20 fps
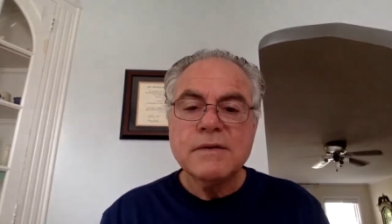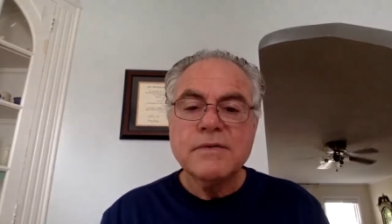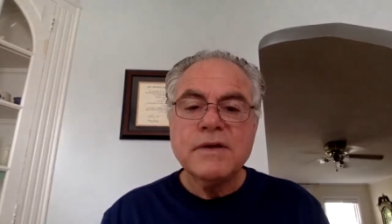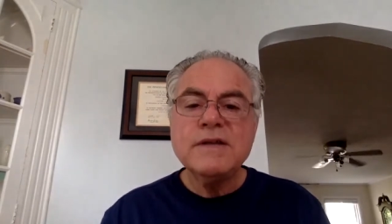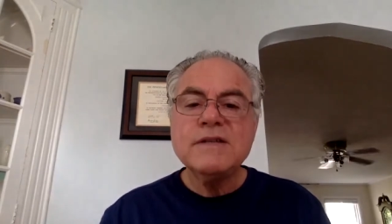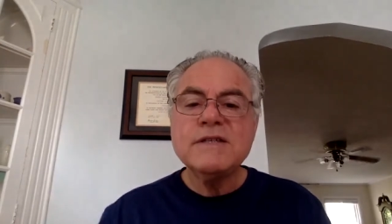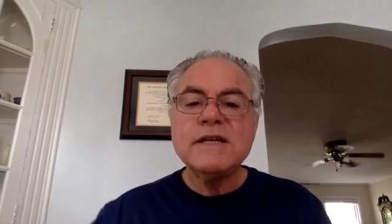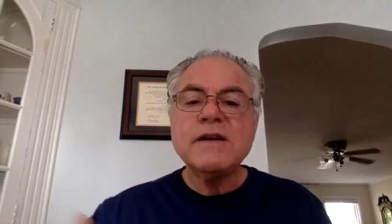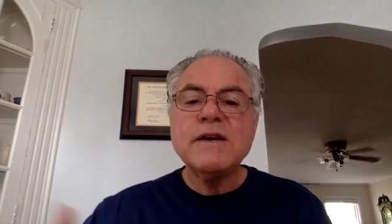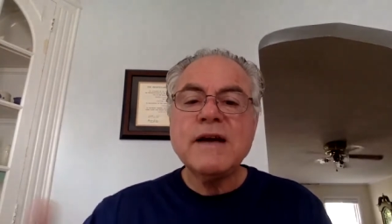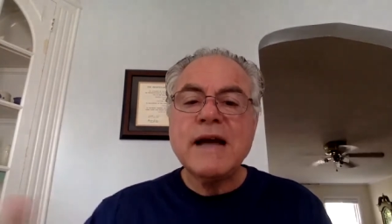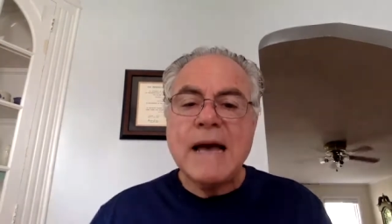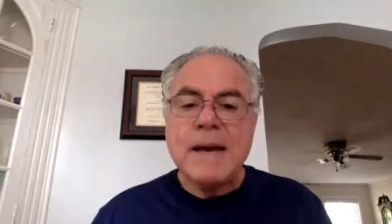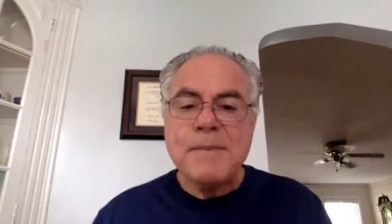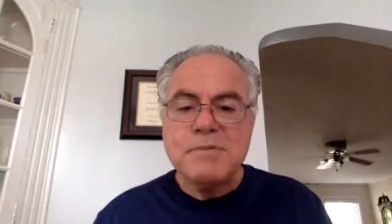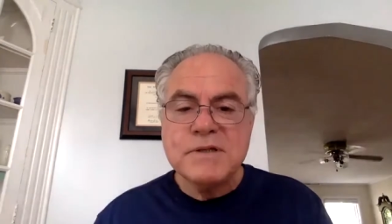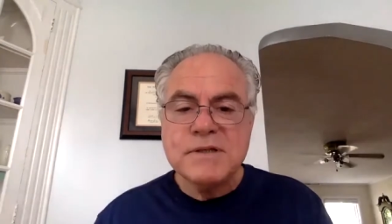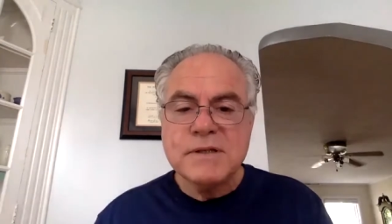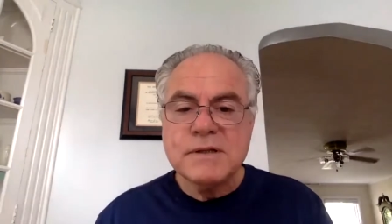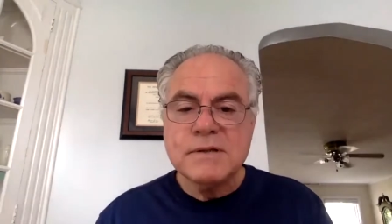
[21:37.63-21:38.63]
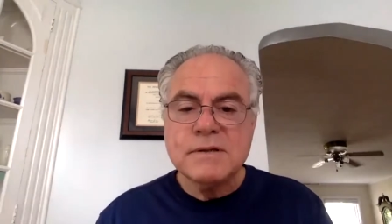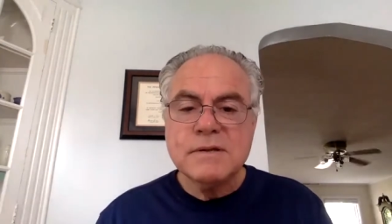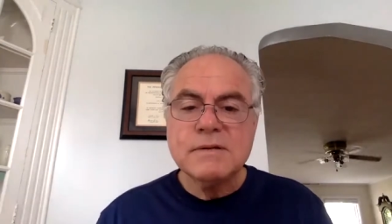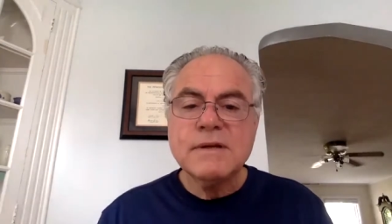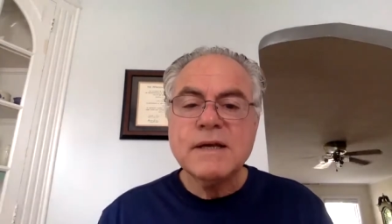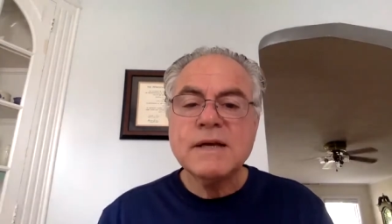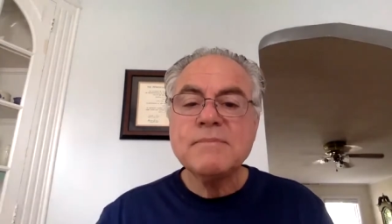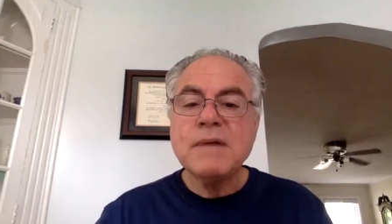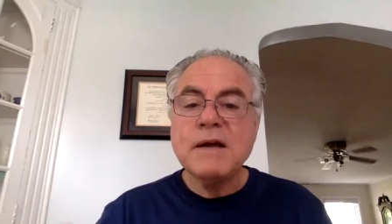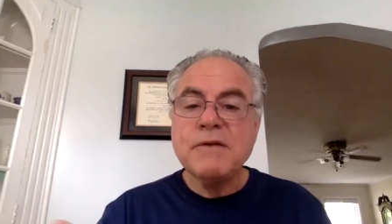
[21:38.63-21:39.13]
Things that are absent,
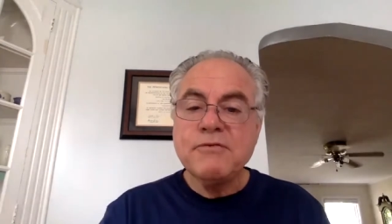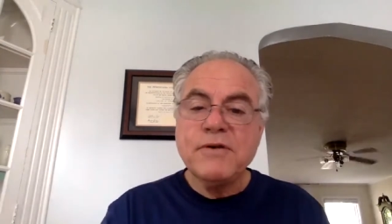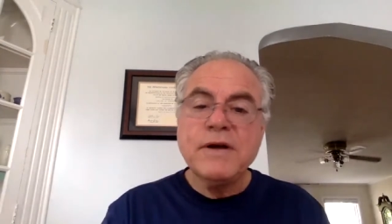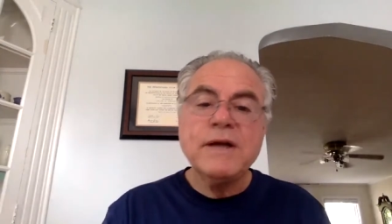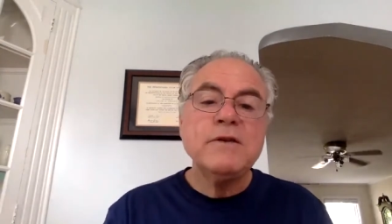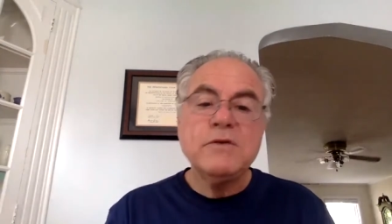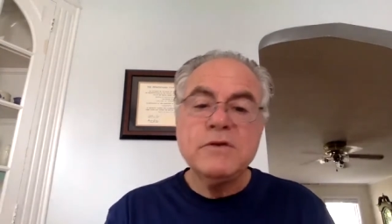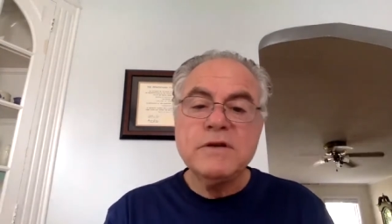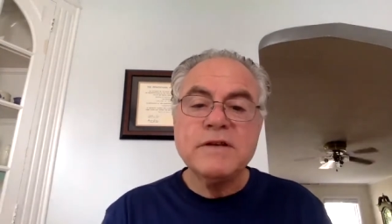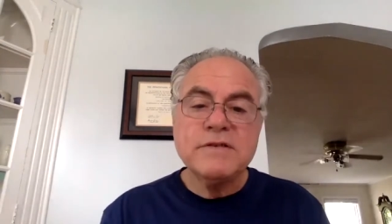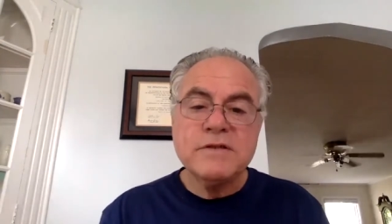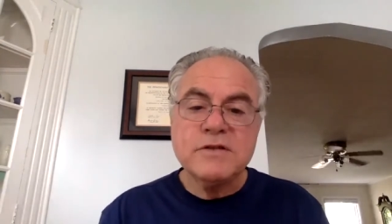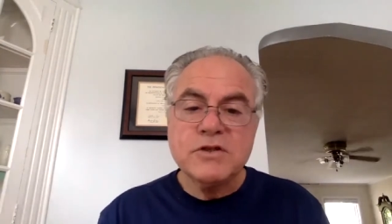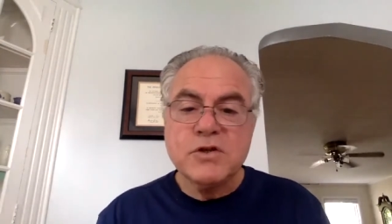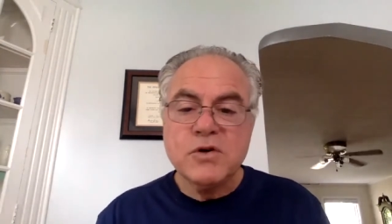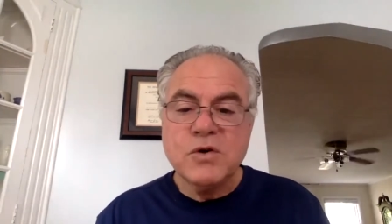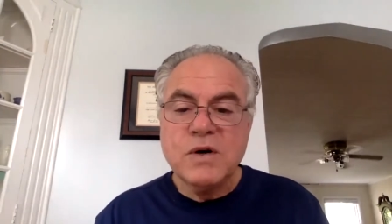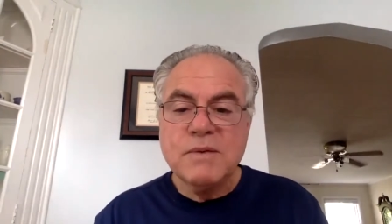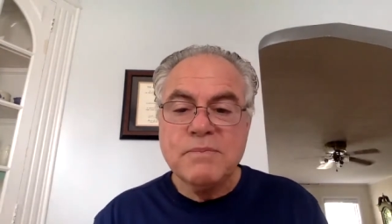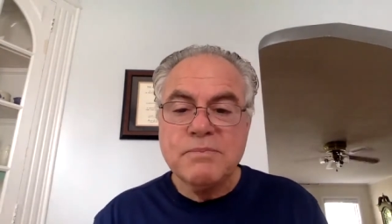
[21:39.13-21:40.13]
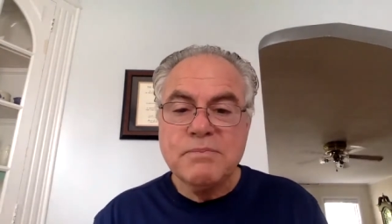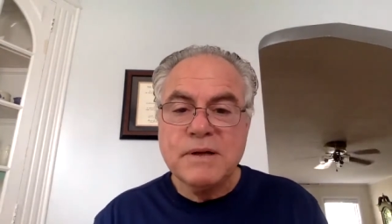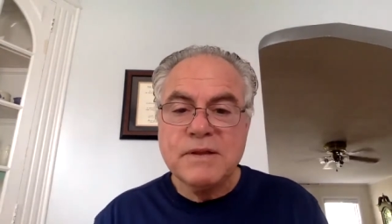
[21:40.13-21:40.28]
like my friend who doesn't show up